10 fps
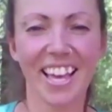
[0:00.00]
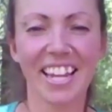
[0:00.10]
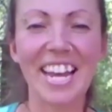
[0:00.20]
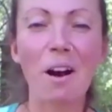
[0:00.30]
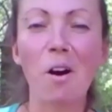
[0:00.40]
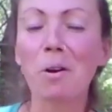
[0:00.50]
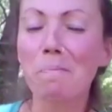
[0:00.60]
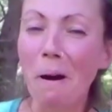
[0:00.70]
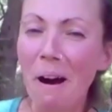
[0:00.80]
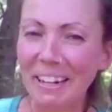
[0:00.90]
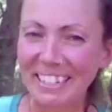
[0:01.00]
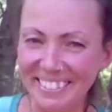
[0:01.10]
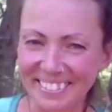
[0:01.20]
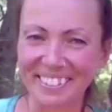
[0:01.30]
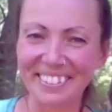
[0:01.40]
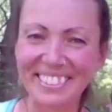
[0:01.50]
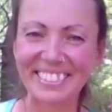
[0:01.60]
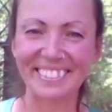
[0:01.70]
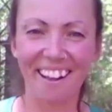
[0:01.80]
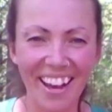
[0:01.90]
Now, our bodies aren't
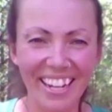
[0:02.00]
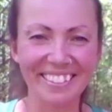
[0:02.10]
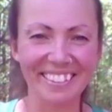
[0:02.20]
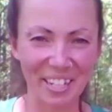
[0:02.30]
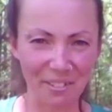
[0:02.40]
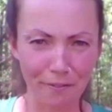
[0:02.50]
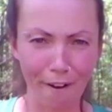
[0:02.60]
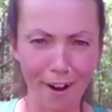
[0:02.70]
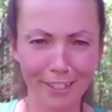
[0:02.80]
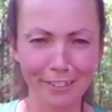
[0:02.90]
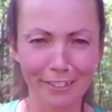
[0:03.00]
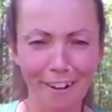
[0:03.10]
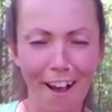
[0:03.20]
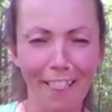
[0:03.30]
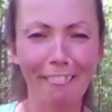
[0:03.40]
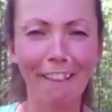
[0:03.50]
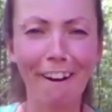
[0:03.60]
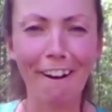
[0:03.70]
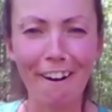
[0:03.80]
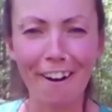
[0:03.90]
designed like a fox, they're not
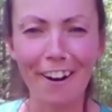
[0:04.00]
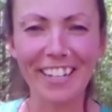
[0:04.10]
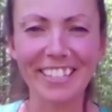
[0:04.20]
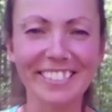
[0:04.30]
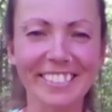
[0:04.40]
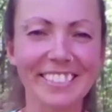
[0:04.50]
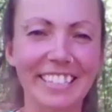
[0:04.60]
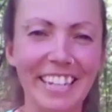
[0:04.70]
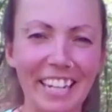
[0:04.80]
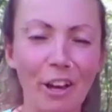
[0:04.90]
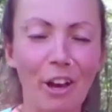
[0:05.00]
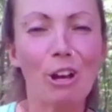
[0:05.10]
long and sleek.